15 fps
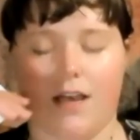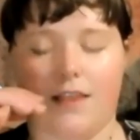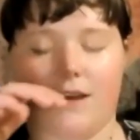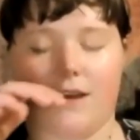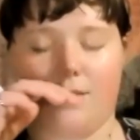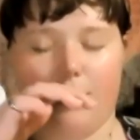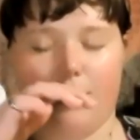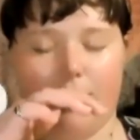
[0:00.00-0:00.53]

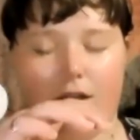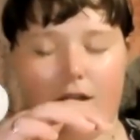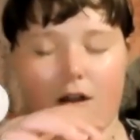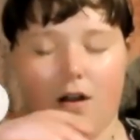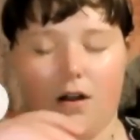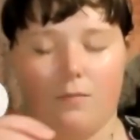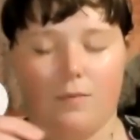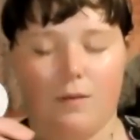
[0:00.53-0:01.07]
that we may
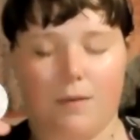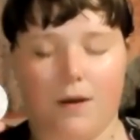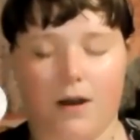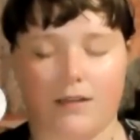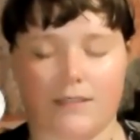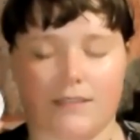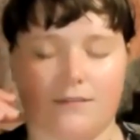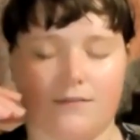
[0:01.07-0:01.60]
all be
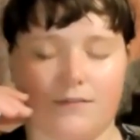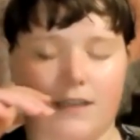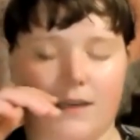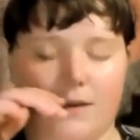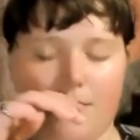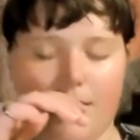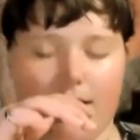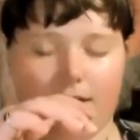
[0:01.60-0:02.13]
positively
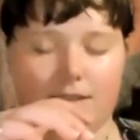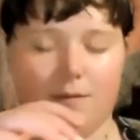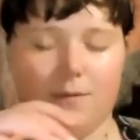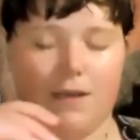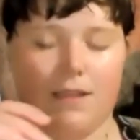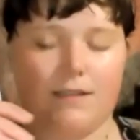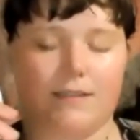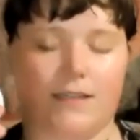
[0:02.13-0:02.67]
impacted
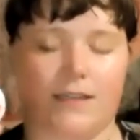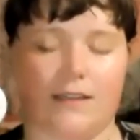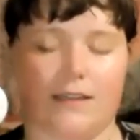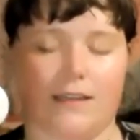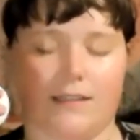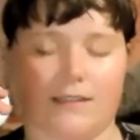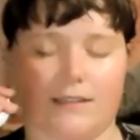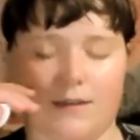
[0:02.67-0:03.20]
by this
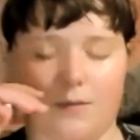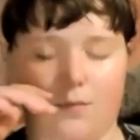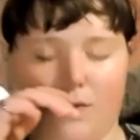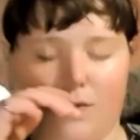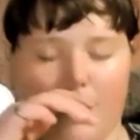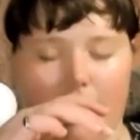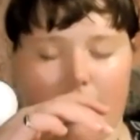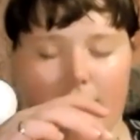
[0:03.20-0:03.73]
healing in some
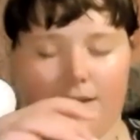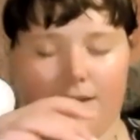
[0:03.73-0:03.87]
way,